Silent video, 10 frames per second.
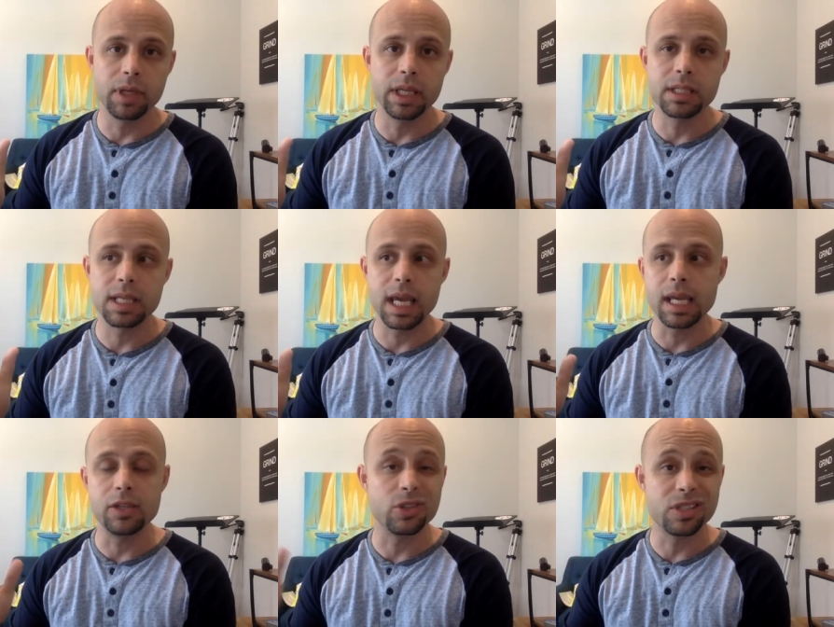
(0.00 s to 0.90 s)

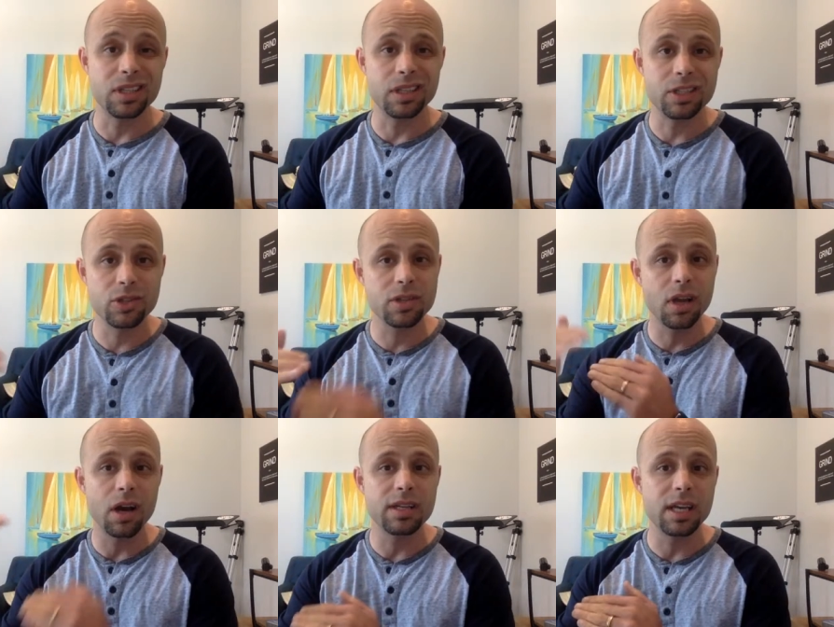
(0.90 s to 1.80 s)
It's just a
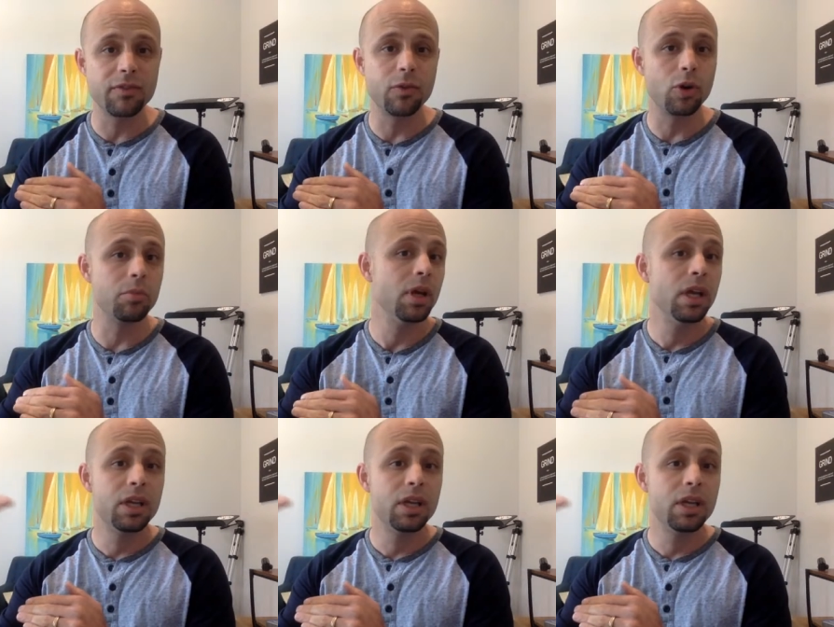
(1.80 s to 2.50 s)
contact form.